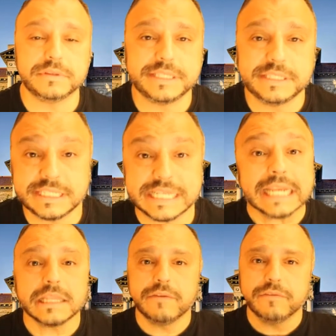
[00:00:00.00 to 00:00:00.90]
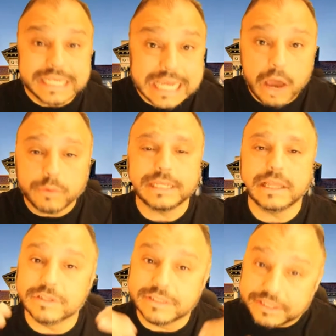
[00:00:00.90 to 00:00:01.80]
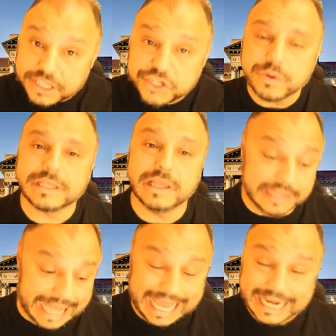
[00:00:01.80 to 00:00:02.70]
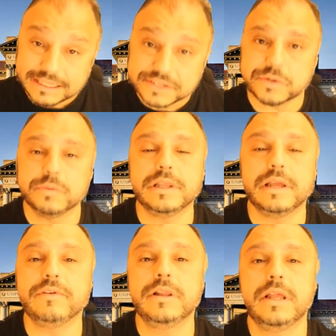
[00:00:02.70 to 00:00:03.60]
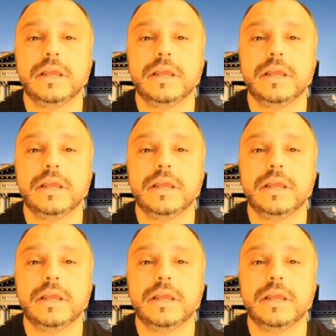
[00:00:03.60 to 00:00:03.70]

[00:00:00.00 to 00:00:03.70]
state level, the county level, the district level, and at the school level.